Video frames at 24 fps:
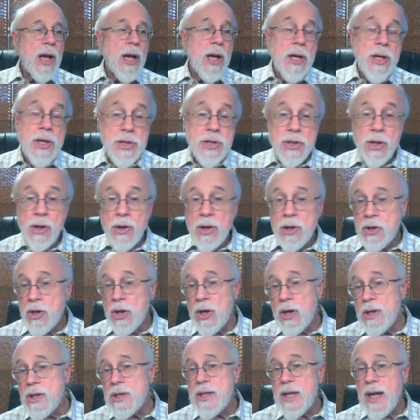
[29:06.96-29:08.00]
So it
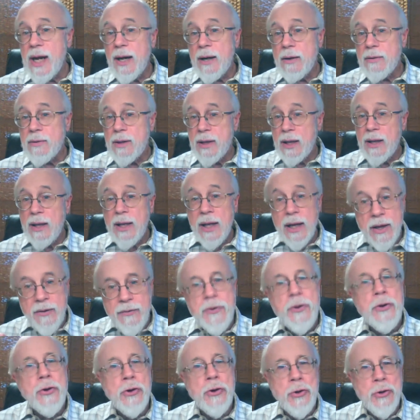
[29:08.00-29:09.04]
turns out that if
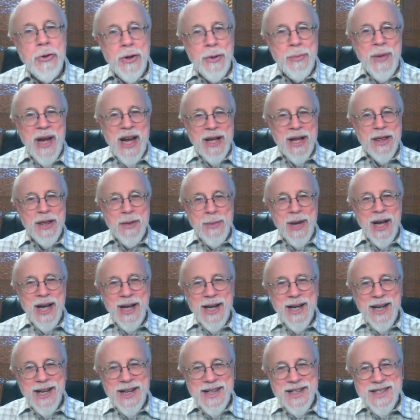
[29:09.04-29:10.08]
you do the
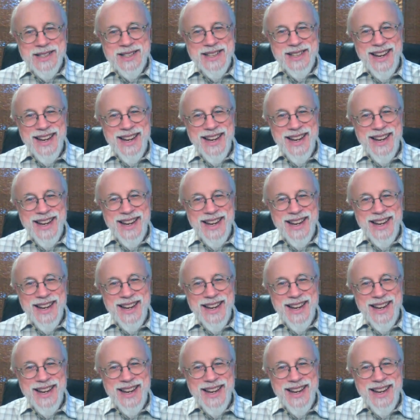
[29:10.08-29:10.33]
mathematics,